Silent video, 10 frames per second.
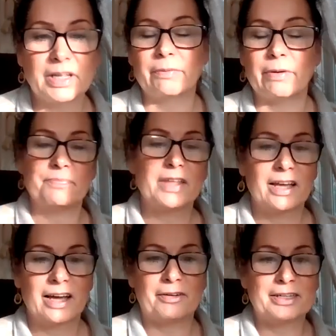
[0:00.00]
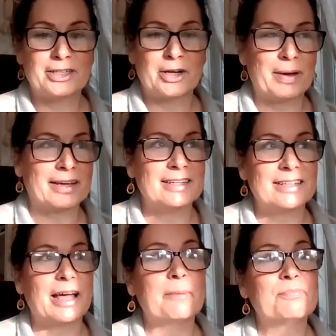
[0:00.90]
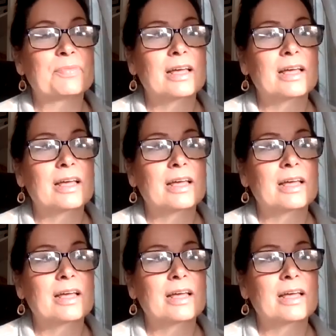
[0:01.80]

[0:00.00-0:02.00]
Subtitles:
anyway, I don't need to go back into that.